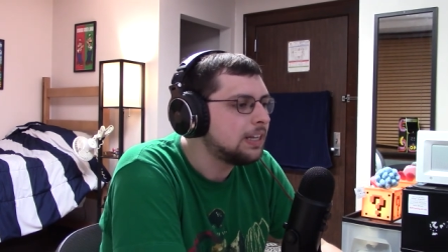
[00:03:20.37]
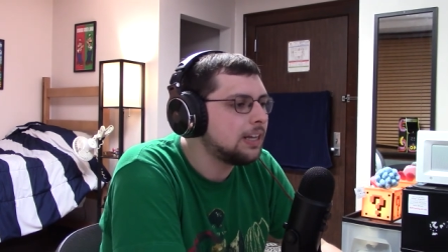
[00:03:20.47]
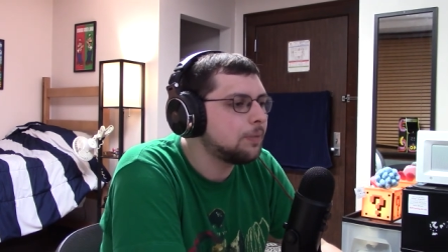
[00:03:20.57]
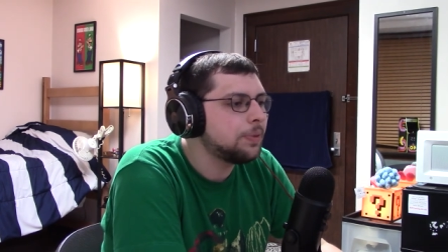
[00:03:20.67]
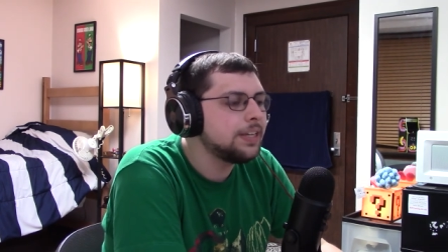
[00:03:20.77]

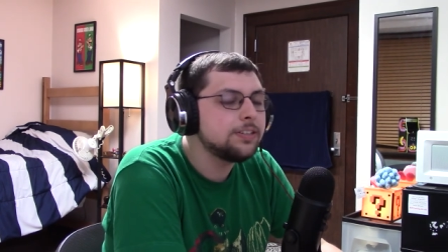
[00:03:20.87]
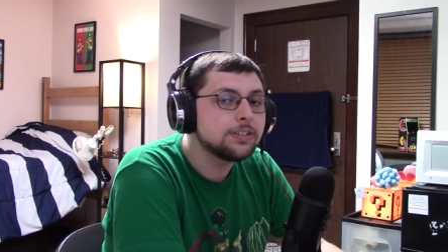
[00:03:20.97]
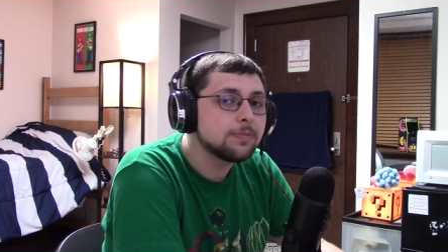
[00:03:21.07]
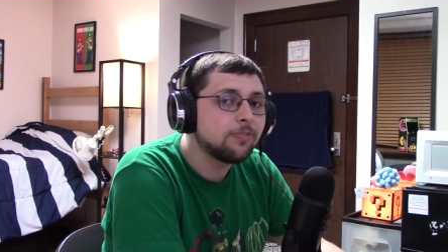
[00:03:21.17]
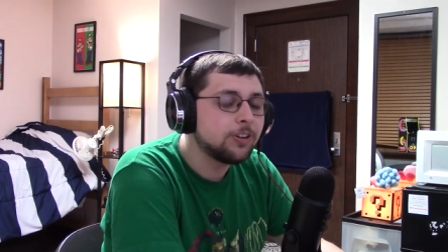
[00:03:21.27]
But these
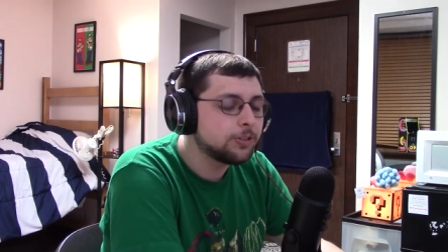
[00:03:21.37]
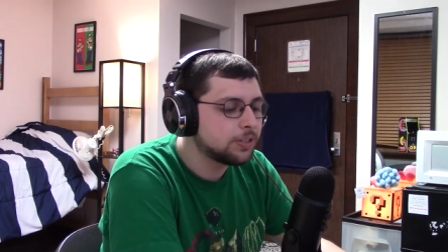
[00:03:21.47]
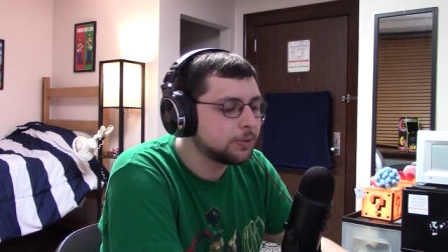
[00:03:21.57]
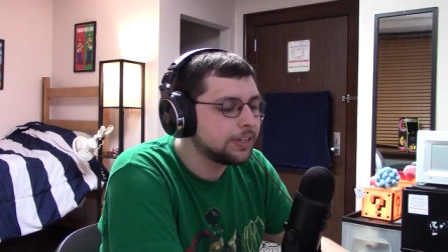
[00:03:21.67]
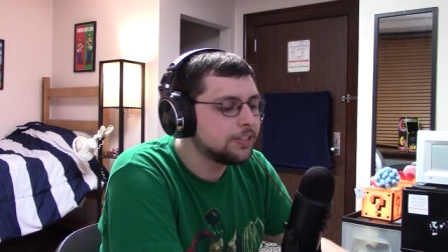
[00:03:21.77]
are some folks
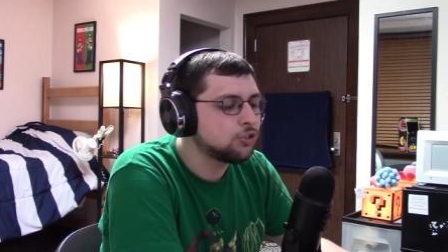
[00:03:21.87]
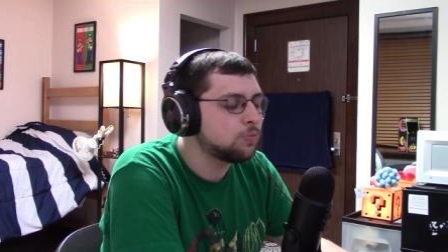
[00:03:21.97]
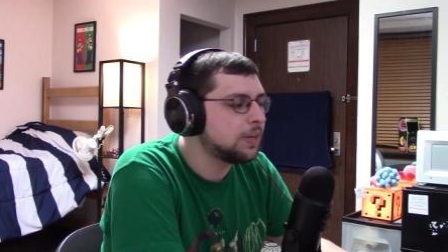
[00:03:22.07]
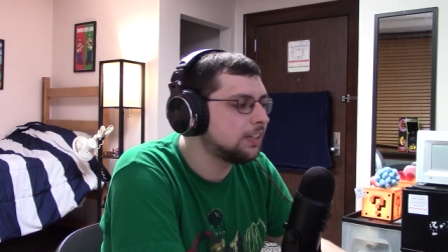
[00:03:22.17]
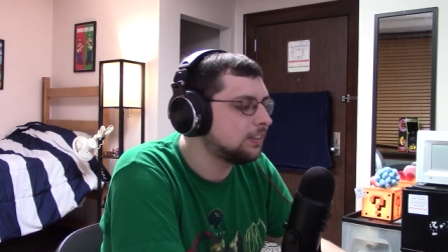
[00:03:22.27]
that were
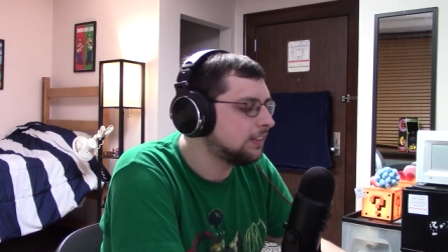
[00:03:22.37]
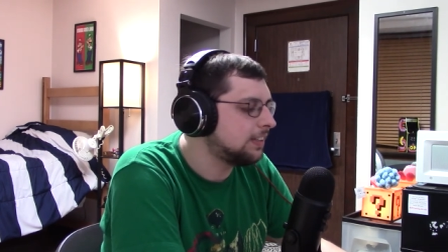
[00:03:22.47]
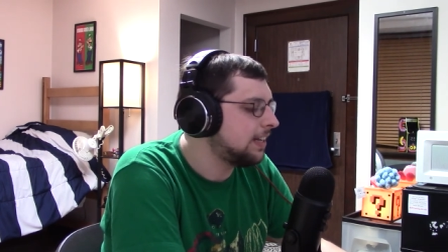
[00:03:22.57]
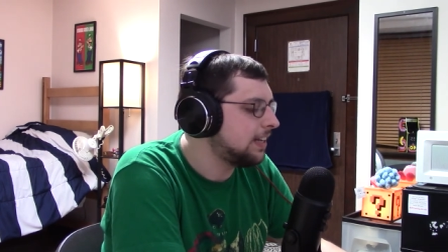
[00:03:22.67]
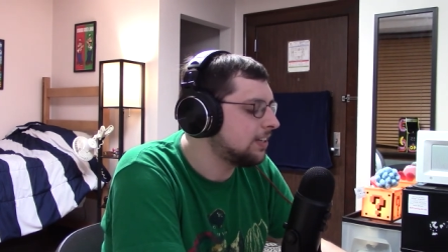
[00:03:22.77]

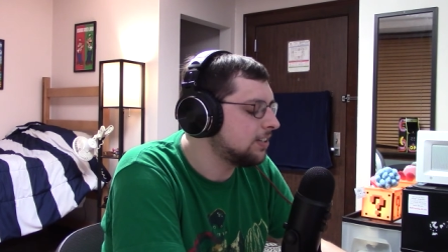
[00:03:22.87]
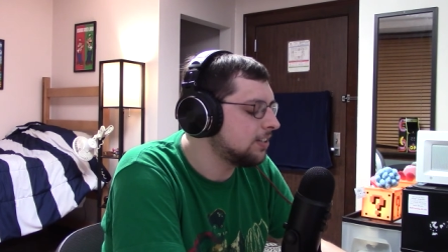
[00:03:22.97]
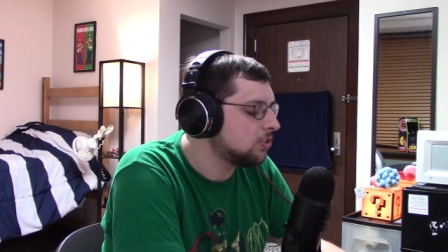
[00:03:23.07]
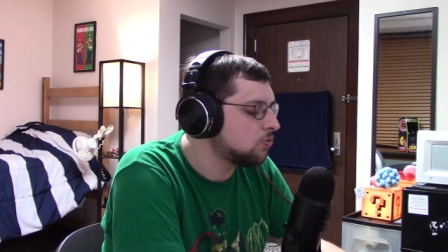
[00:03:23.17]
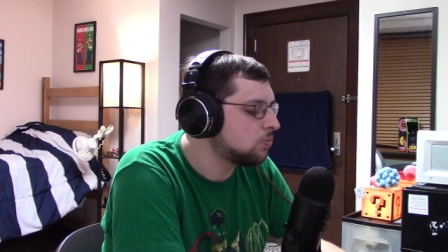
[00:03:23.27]
instrumental
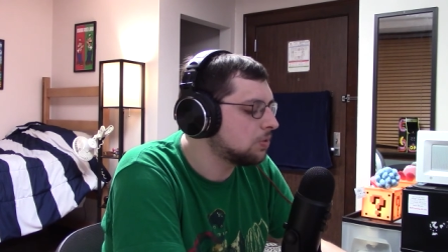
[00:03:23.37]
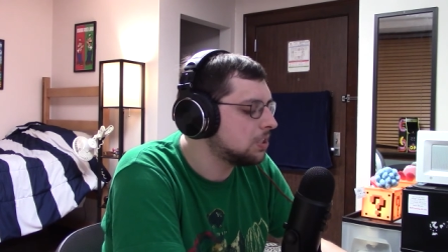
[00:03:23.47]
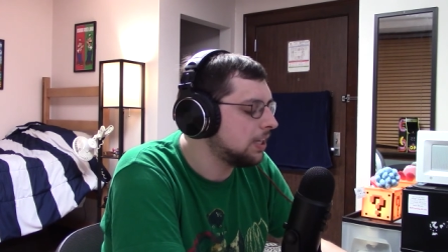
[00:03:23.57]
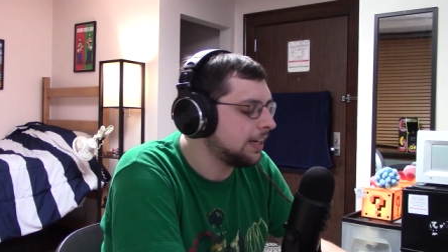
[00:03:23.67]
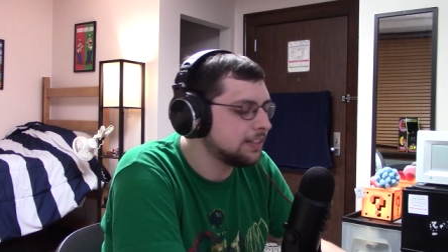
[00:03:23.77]
in,
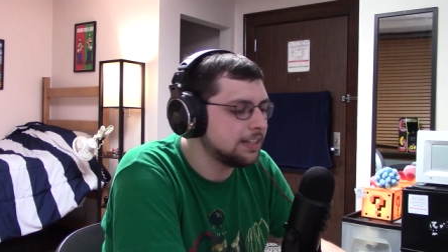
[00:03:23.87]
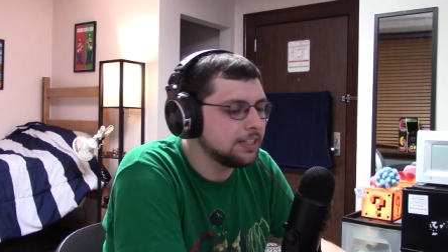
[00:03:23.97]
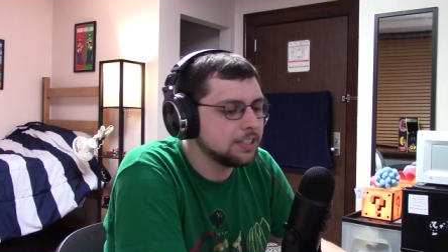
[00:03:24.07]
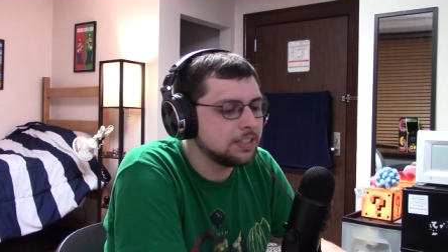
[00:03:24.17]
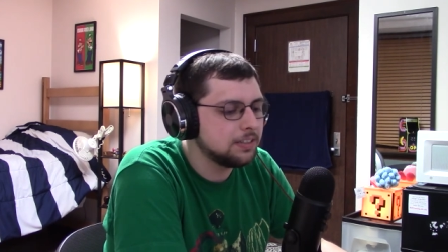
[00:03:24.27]
like I said,
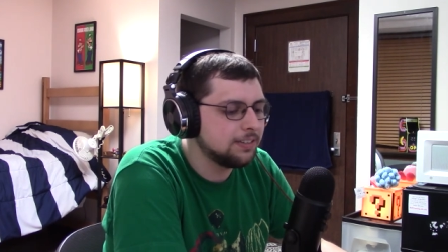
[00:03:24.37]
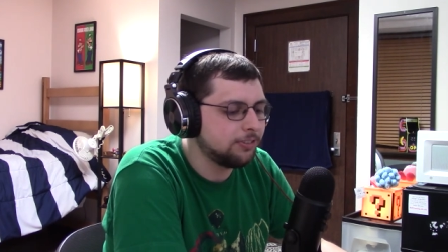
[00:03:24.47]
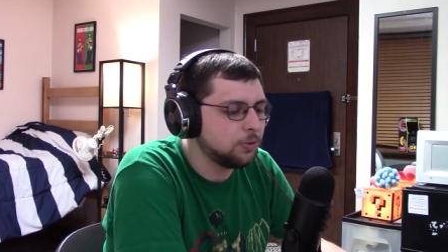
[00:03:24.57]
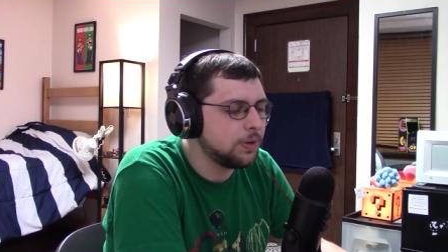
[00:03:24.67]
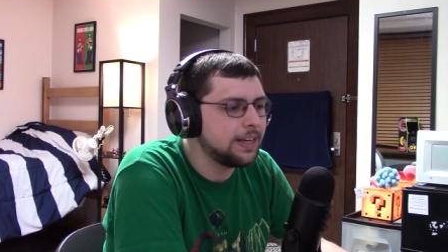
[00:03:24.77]
in
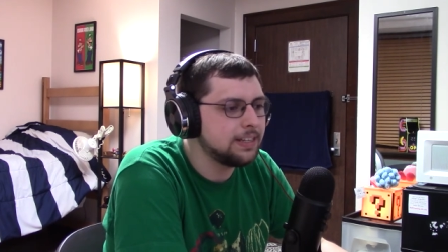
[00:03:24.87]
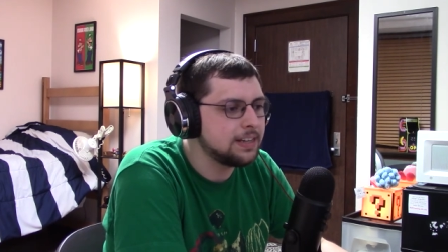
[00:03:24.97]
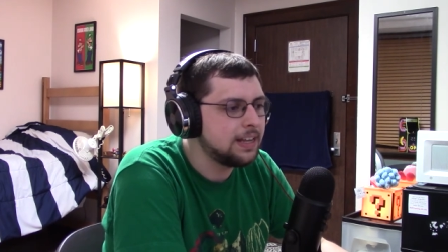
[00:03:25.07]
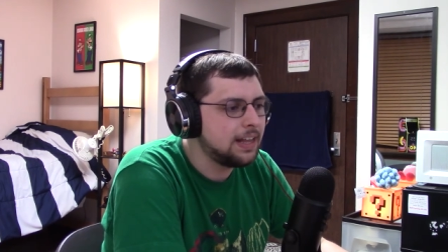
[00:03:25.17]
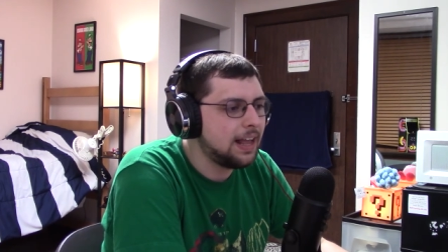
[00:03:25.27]
different
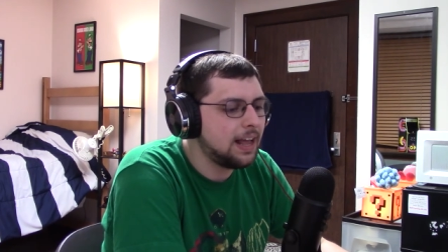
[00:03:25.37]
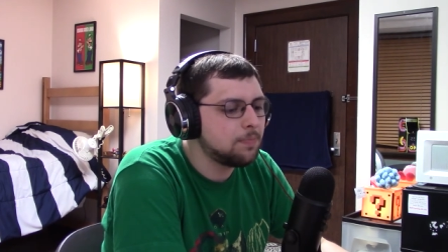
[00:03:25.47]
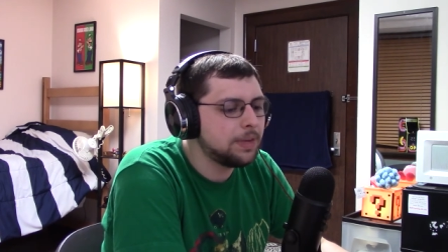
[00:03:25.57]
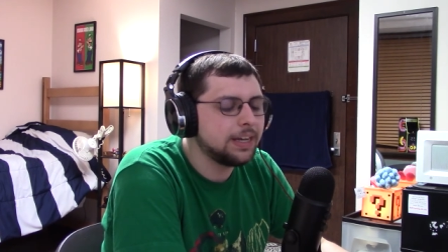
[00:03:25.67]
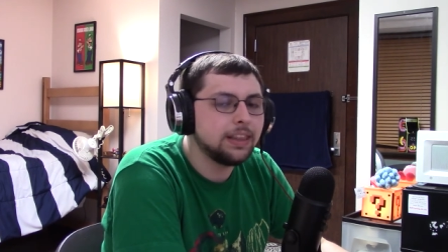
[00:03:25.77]
ways
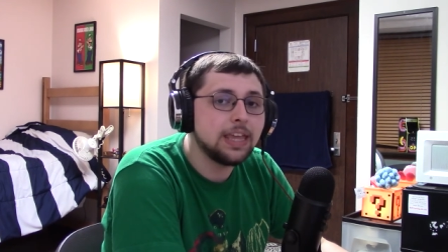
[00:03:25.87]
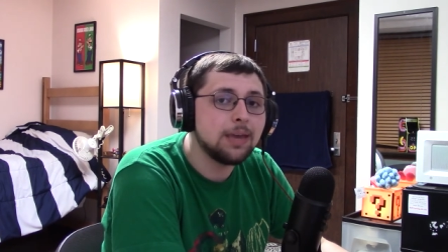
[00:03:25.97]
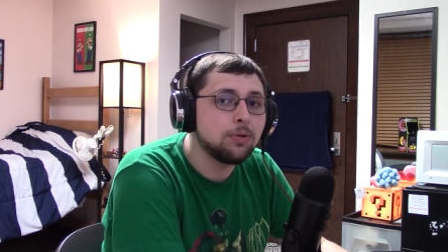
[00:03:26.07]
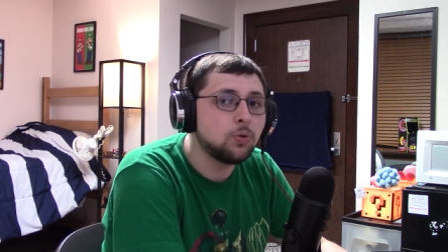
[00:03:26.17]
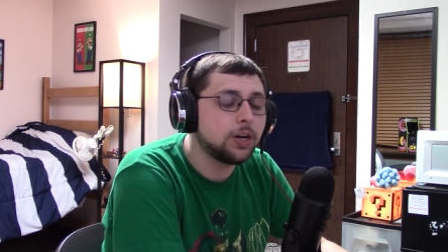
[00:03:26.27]
at making the
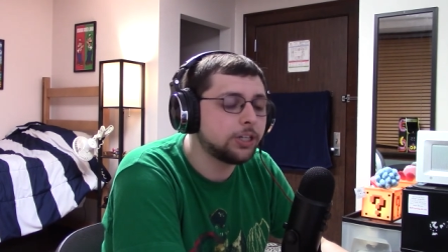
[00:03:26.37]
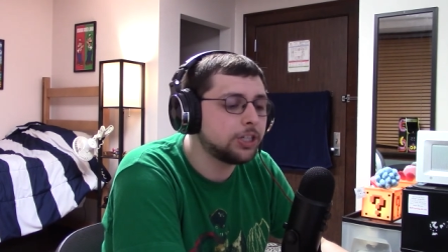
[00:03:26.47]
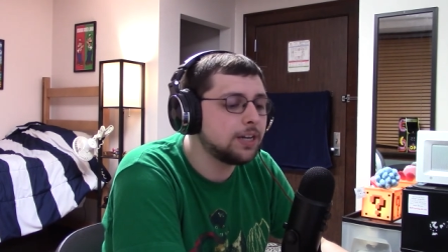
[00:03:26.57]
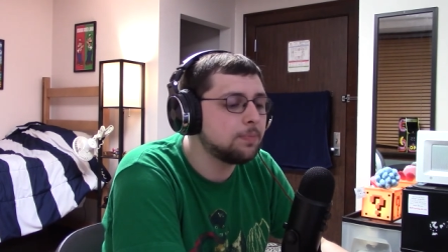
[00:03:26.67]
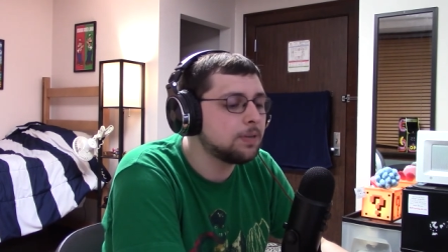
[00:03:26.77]
Game &
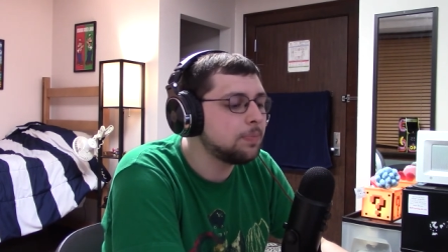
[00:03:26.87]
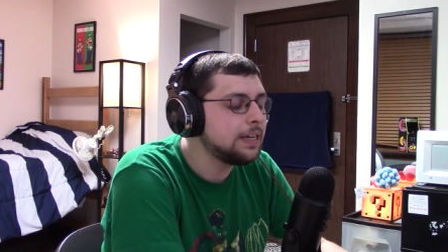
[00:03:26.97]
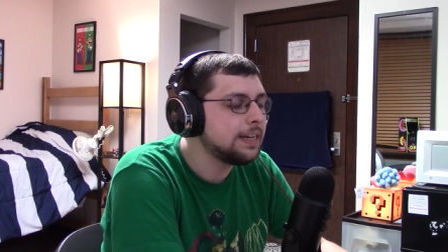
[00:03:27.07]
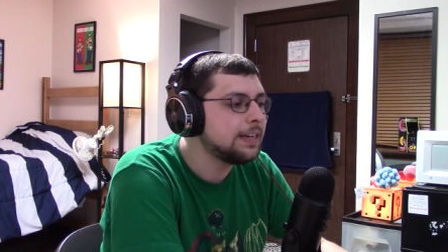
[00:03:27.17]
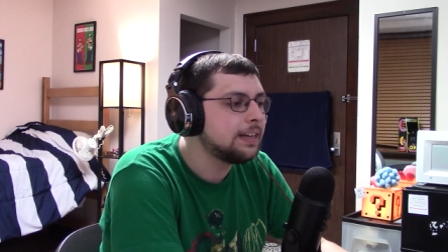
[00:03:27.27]
Watch come to
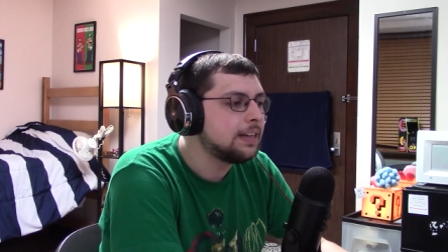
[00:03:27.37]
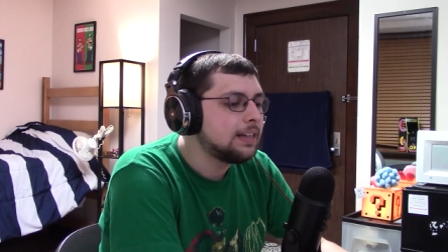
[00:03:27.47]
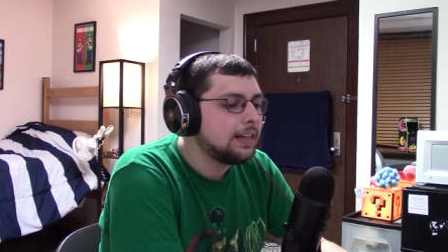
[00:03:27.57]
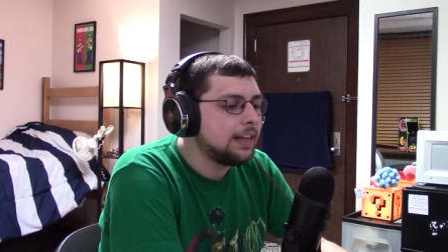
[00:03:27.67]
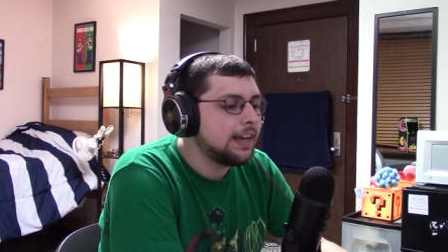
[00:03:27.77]
be
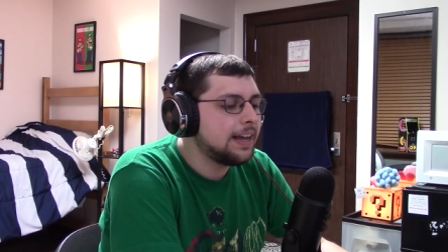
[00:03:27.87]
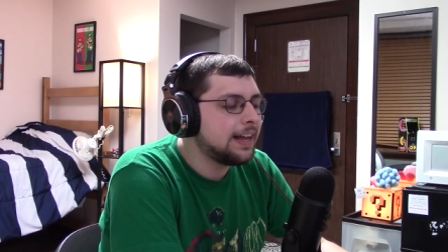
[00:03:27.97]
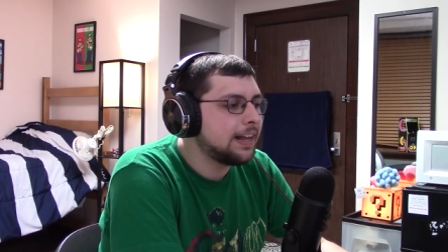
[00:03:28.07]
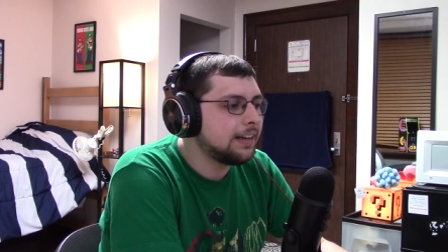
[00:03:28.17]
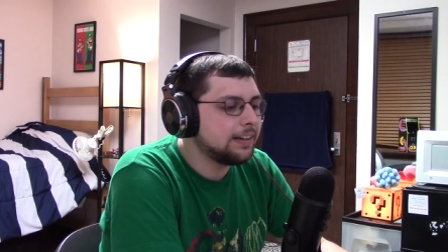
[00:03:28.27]

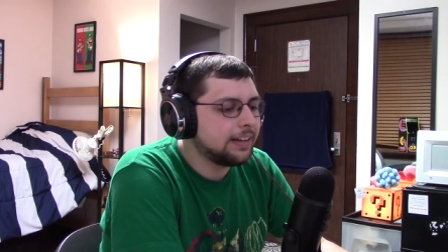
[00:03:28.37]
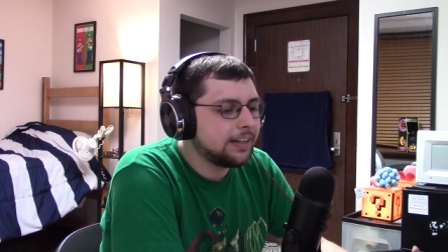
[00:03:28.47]
and